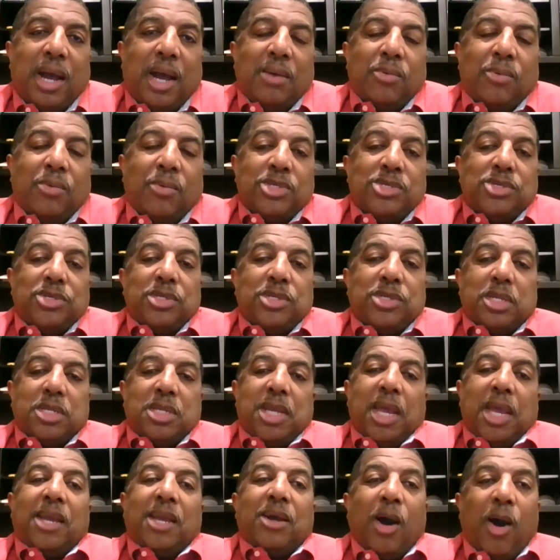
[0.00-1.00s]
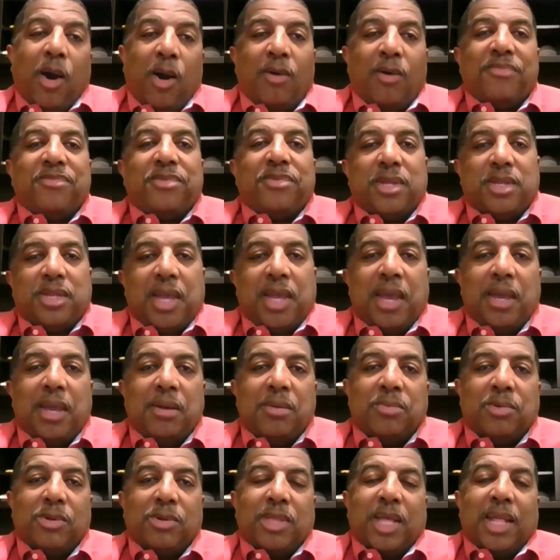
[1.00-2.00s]
I want you to take off the
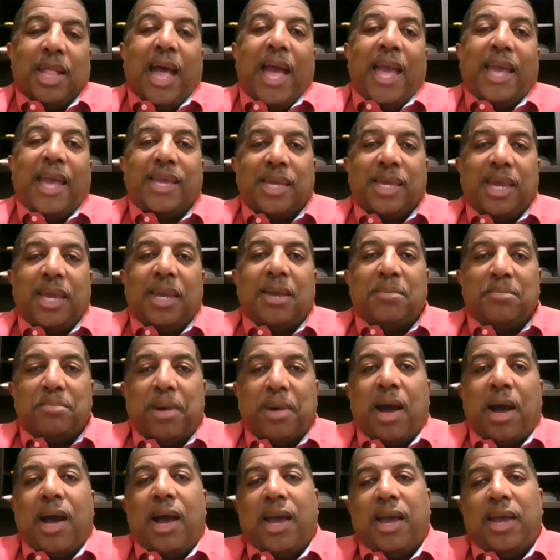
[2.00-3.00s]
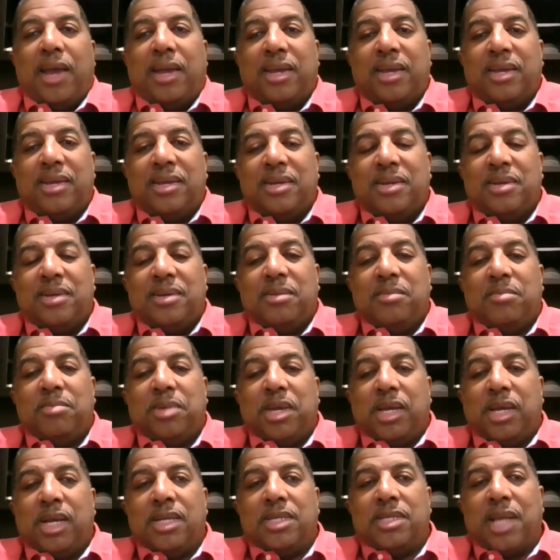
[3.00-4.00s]
table that I can't buy
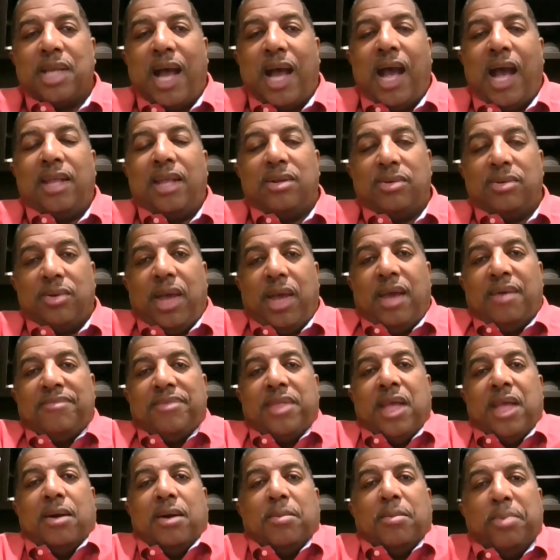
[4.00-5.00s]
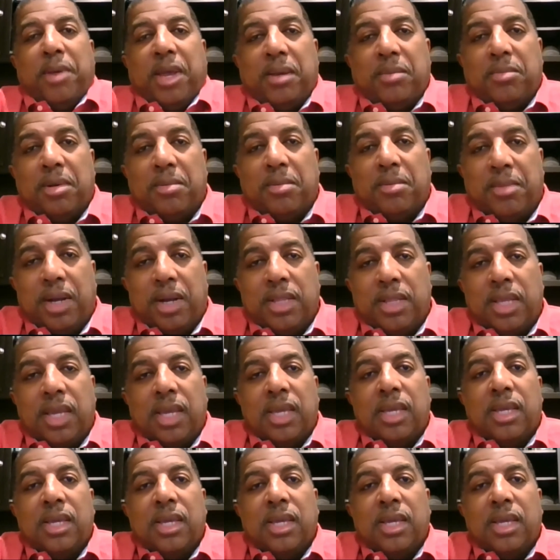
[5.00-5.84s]
because I don't have down payment money.